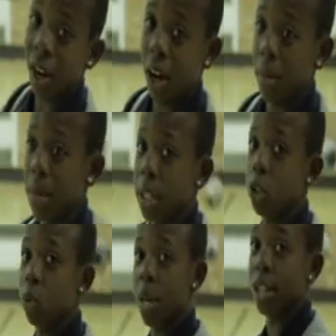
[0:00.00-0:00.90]
And I don't help
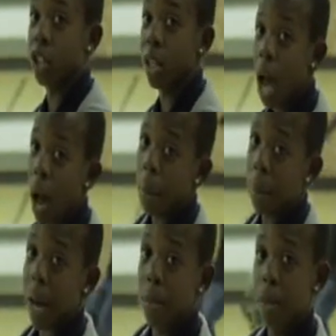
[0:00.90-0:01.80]
the situation,
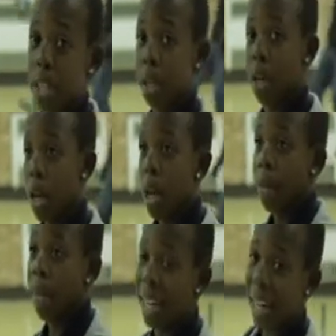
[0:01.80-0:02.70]
I'm a back breed shit.
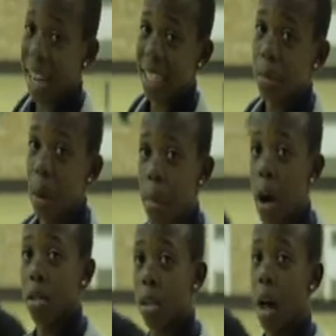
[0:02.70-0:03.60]
Neglecting
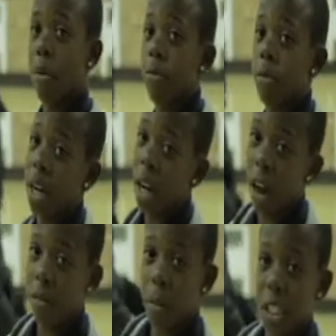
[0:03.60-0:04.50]
my mom's love for
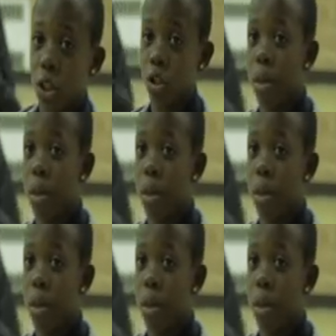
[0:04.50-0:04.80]
the love of my